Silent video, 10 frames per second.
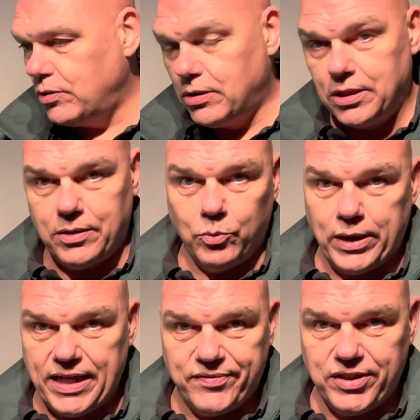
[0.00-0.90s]
or
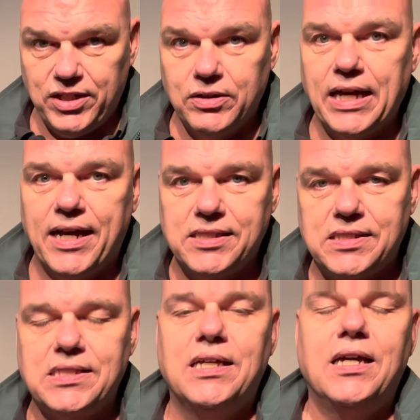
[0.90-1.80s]
whatever you
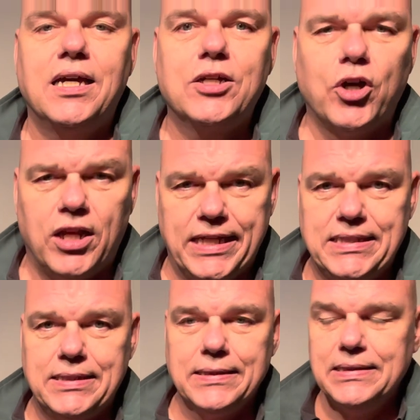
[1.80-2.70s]
guys call it.